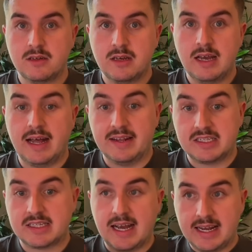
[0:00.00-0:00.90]
and they're
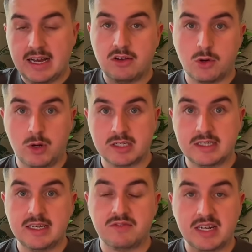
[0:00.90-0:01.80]
scaling out the
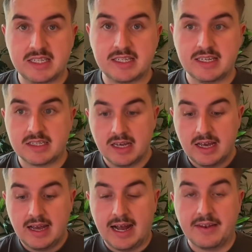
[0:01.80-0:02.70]
quantity of the listings,
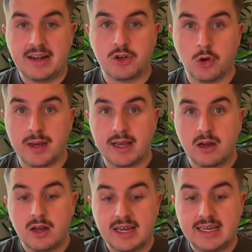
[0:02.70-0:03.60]
and they're doing,
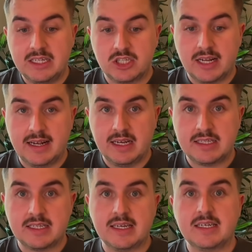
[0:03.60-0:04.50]
each then
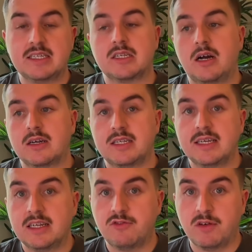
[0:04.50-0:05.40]
listing is targeting a
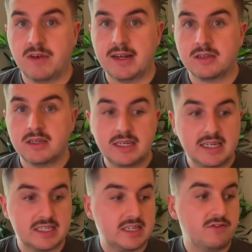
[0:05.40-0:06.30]
different event.
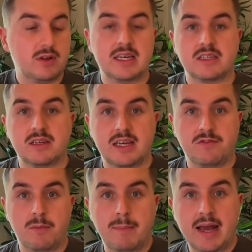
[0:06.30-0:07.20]
It's different. It's a gift for
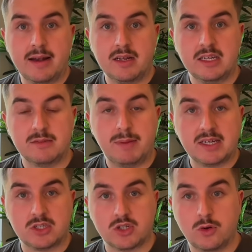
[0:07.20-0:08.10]
men. It's back
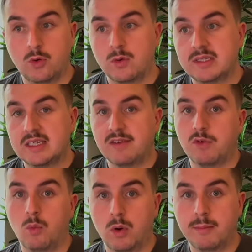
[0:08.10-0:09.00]
to school. It's a gift for
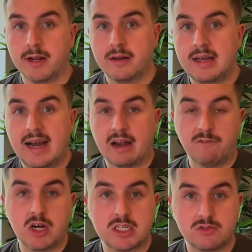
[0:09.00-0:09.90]
woman,
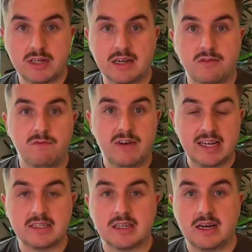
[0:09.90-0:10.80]
anniversary gift,
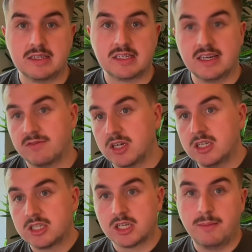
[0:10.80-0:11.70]
Valentine's gift,
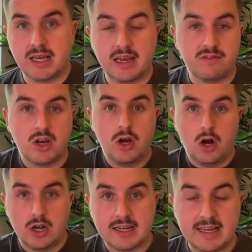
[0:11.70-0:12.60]
summer gift,
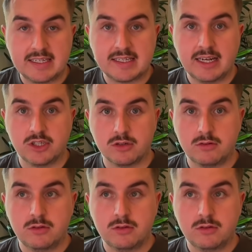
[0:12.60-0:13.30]
holiday essential.